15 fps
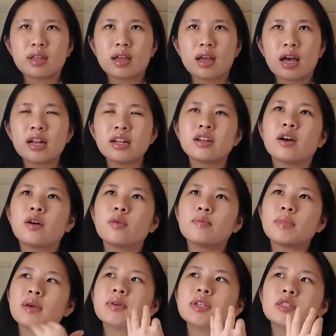I don't know.
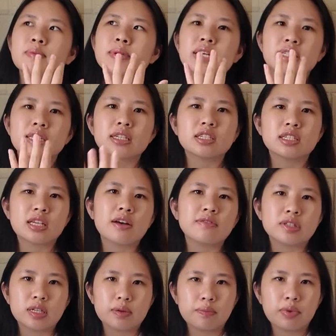Maybe it's because I just have
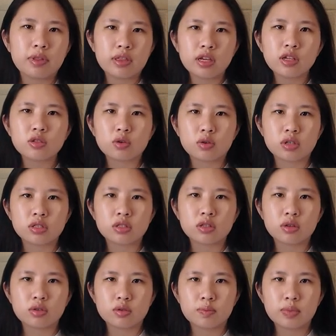sympathy towards
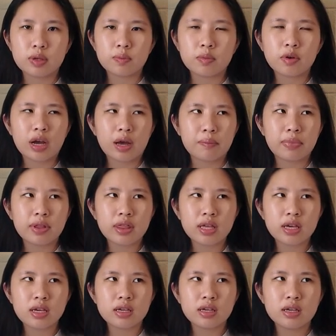those people.
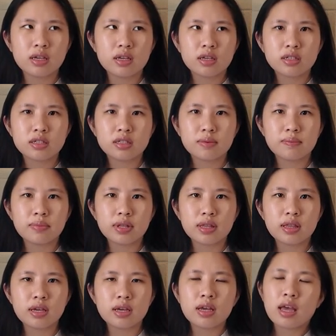Empathy?
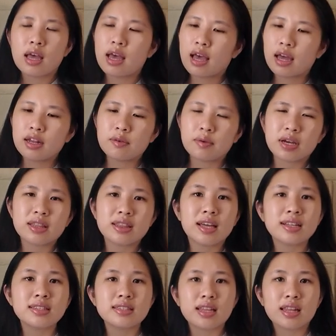Sympathy? Anyway,
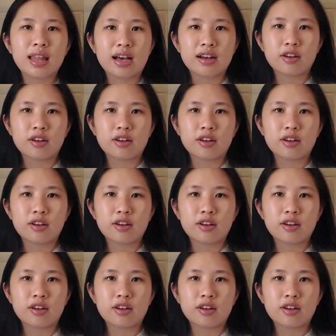that's the lack